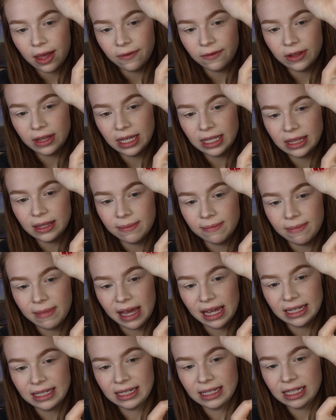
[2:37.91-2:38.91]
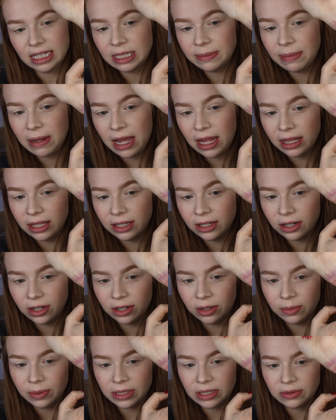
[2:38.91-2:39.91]
I feel like the mattes in this palette
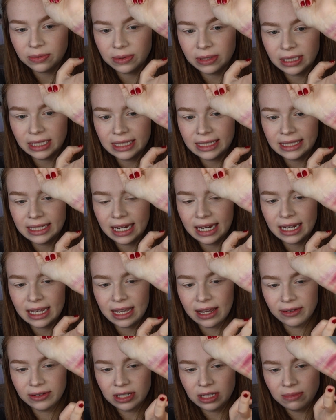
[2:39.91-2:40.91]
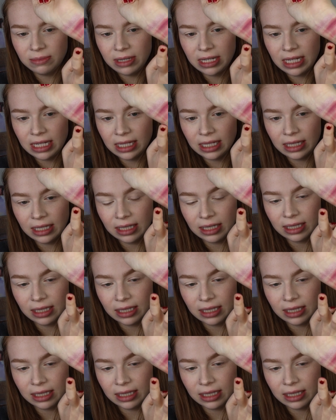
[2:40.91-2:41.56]
are what's really standing out to me.